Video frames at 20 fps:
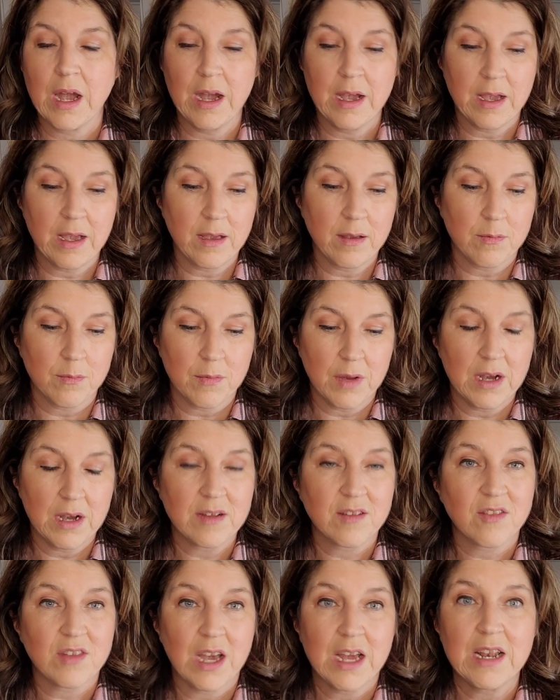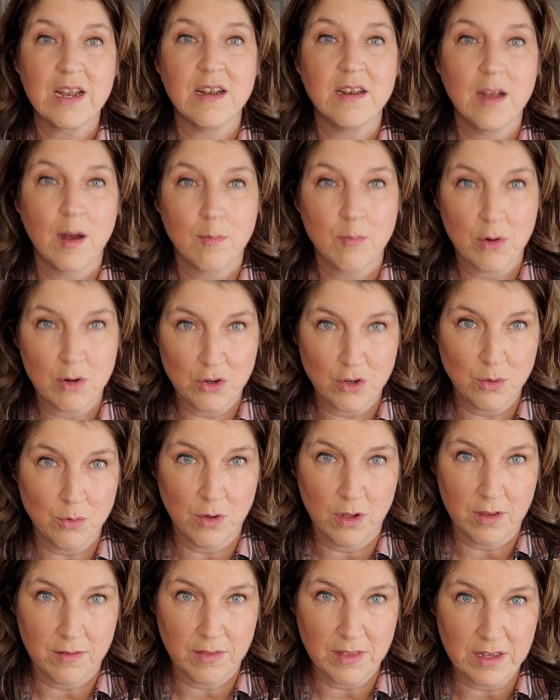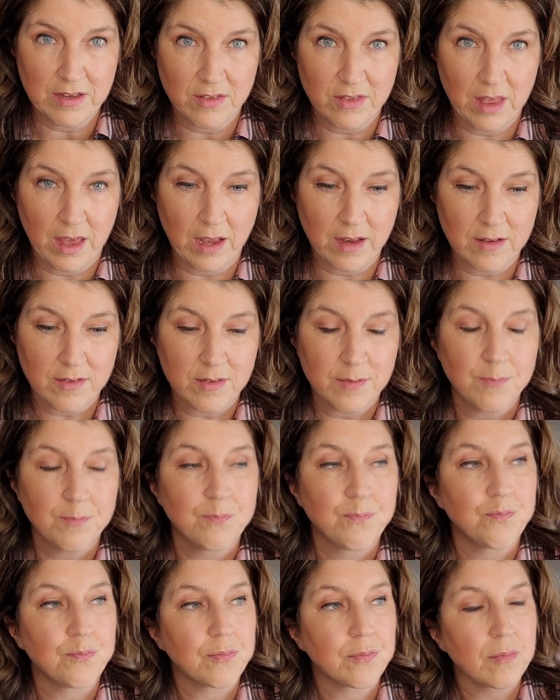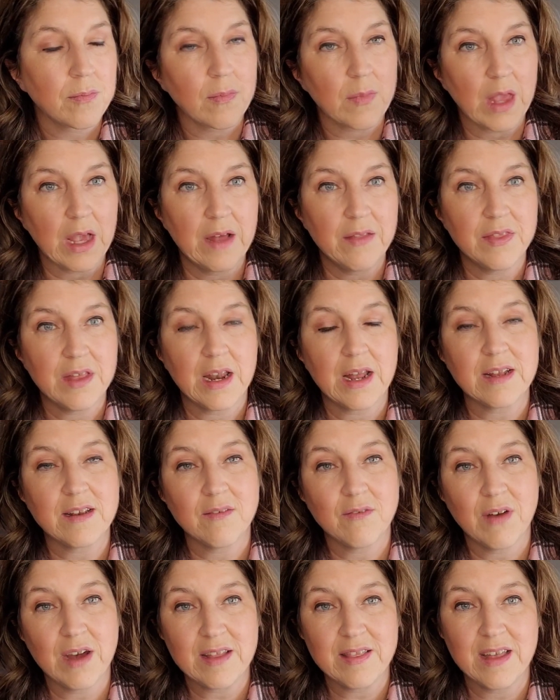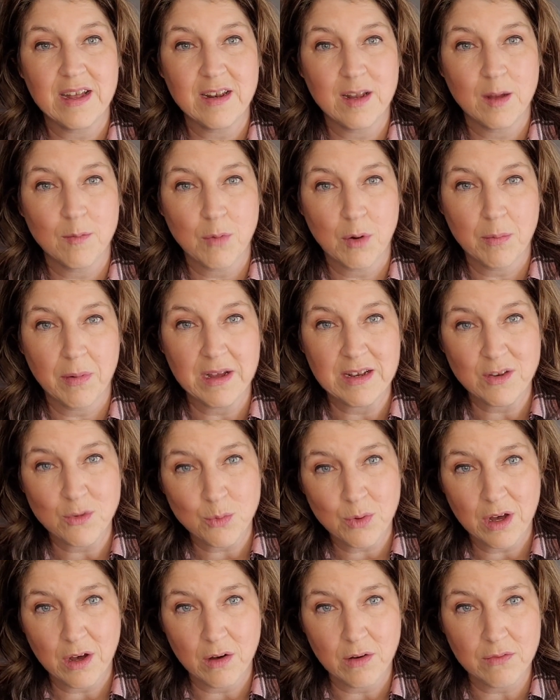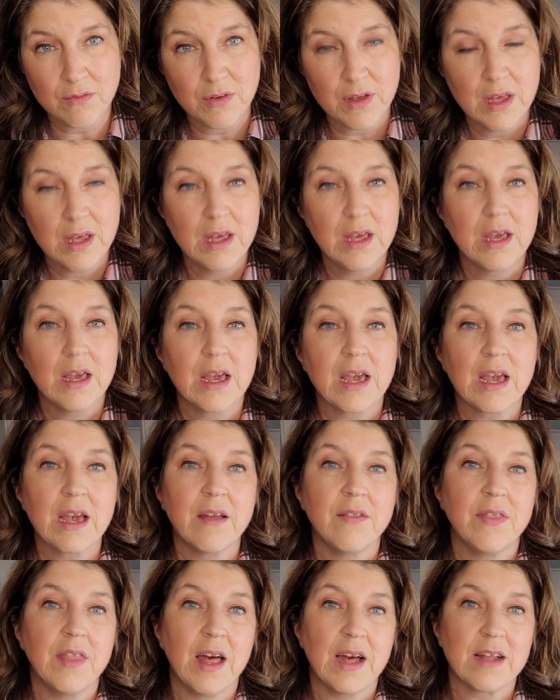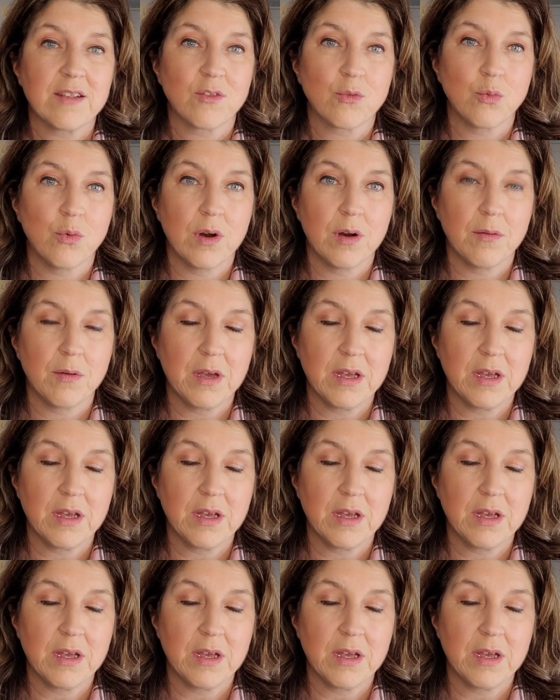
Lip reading: I assign a number to all of these things, and then I divide that number by 12, and that's what